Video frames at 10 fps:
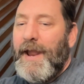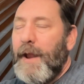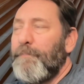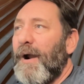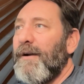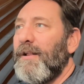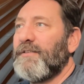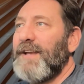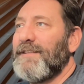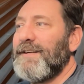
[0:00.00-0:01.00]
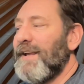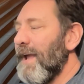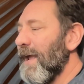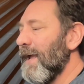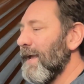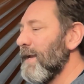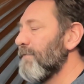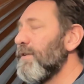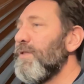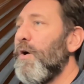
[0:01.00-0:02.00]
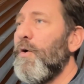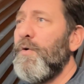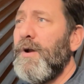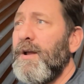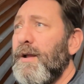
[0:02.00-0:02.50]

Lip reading: and parallel testing, even though,